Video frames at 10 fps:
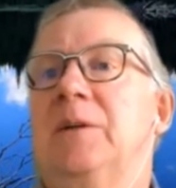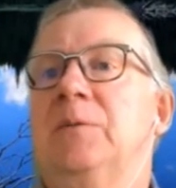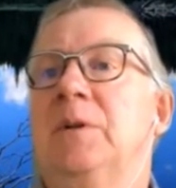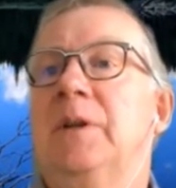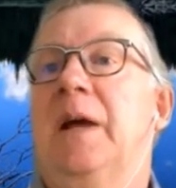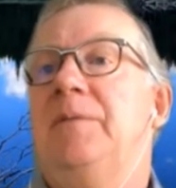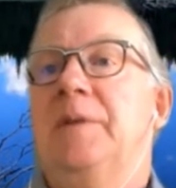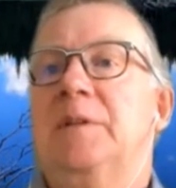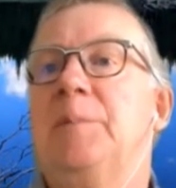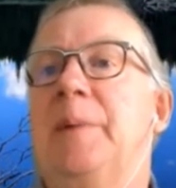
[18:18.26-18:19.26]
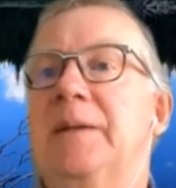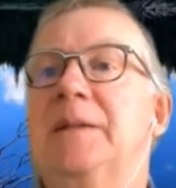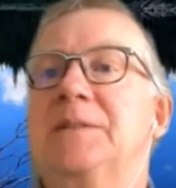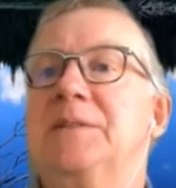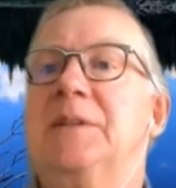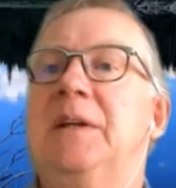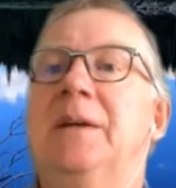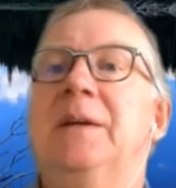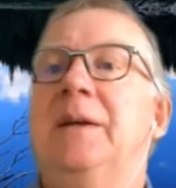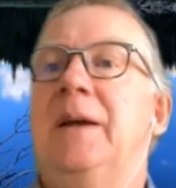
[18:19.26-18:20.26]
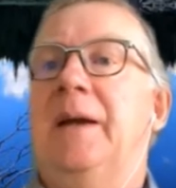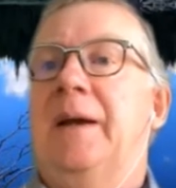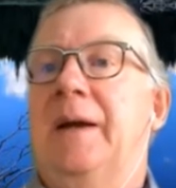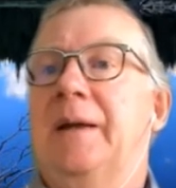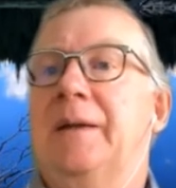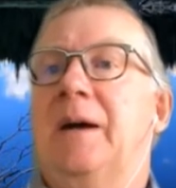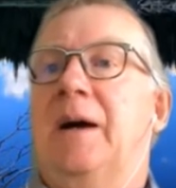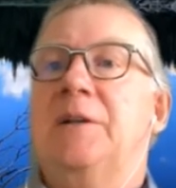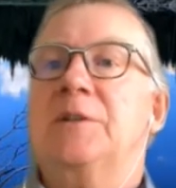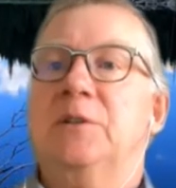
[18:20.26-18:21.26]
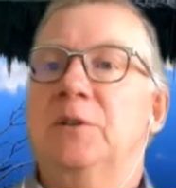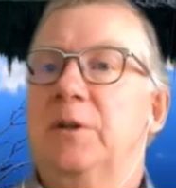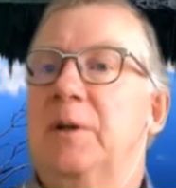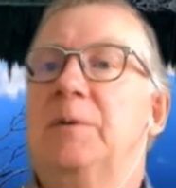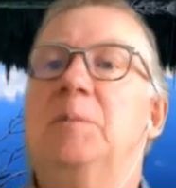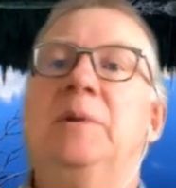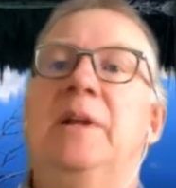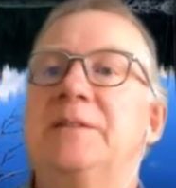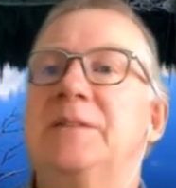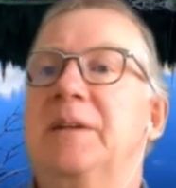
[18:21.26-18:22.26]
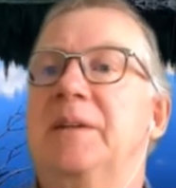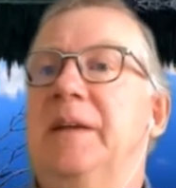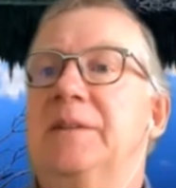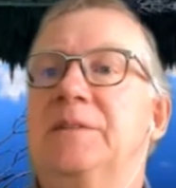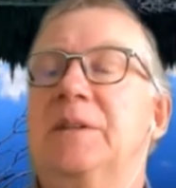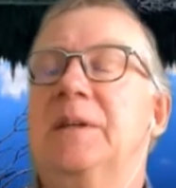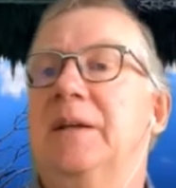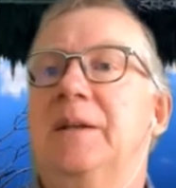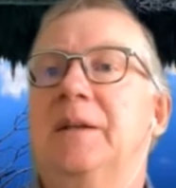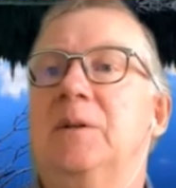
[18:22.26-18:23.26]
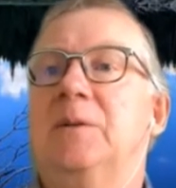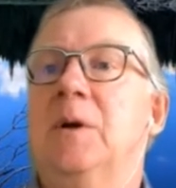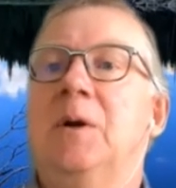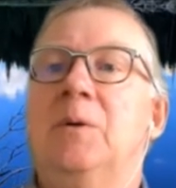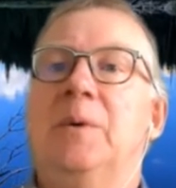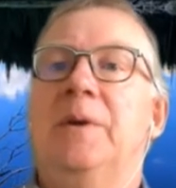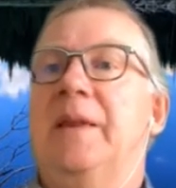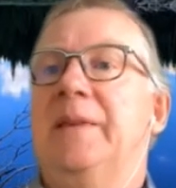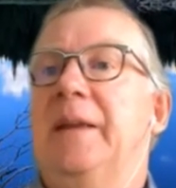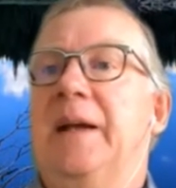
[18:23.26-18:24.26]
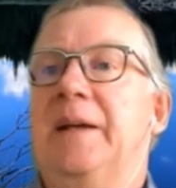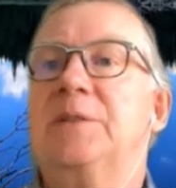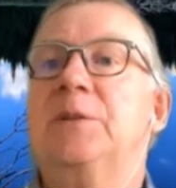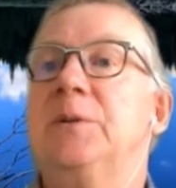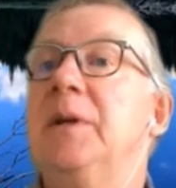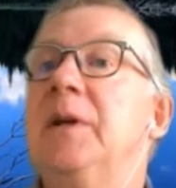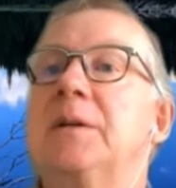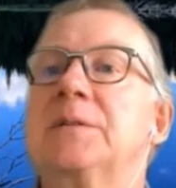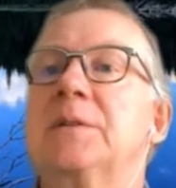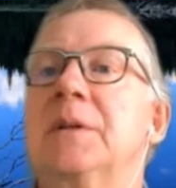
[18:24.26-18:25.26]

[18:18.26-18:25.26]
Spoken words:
life expectancy, and I should look at replacing this, within the next 2 years.